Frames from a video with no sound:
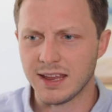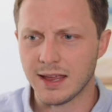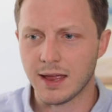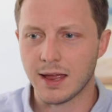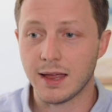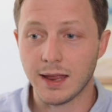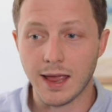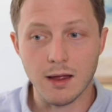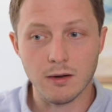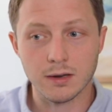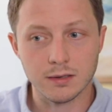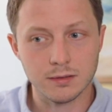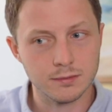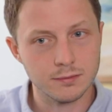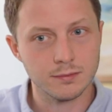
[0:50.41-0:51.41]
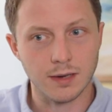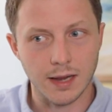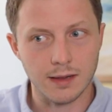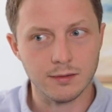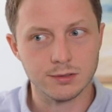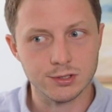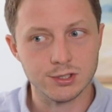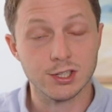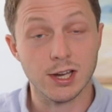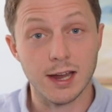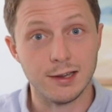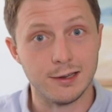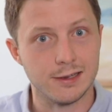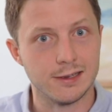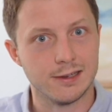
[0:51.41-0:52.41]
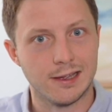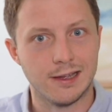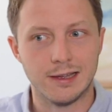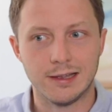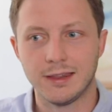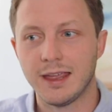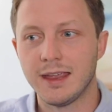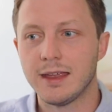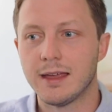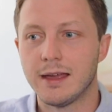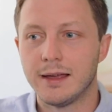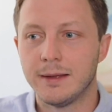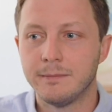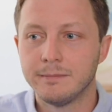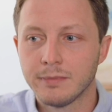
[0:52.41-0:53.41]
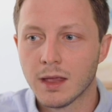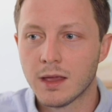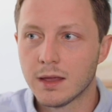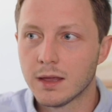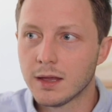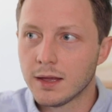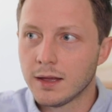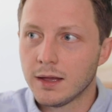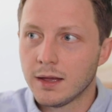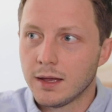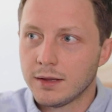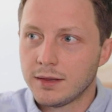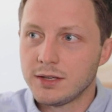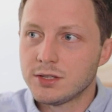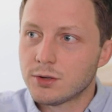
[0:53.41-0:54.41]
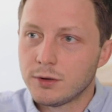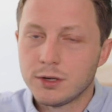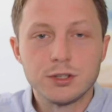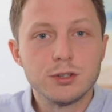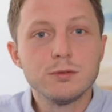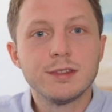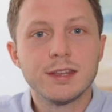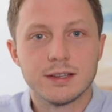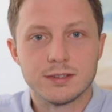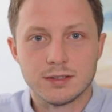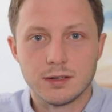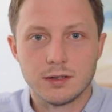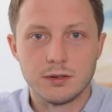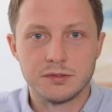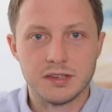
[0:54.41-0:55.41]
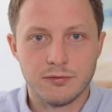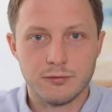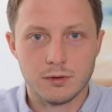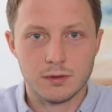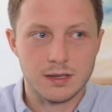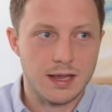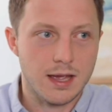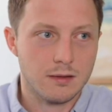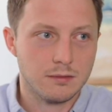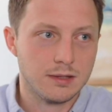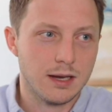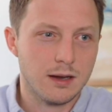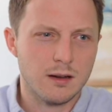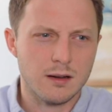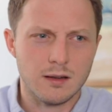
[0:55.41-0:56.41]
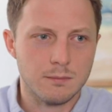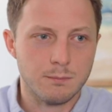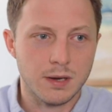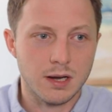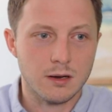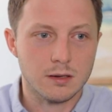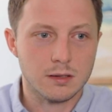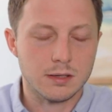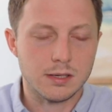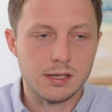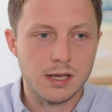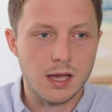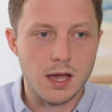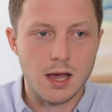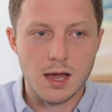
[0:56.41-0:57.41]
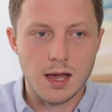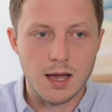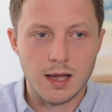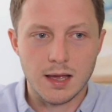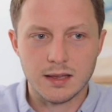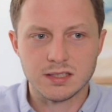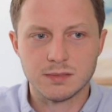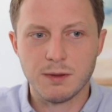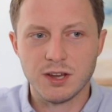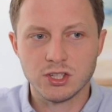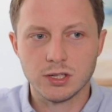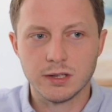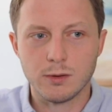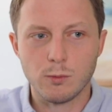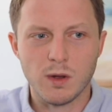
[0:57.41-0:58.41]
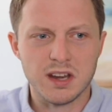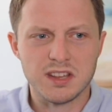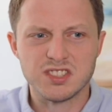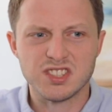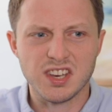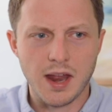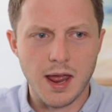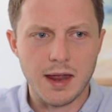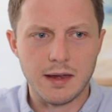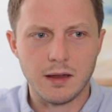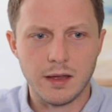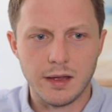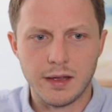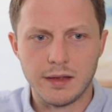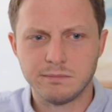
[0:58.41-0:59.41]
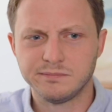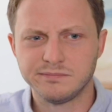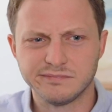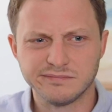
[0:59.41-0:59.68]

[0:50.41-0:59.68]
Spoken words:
Out in China, they sort of do things a little differently out there, apparently, especially when it's not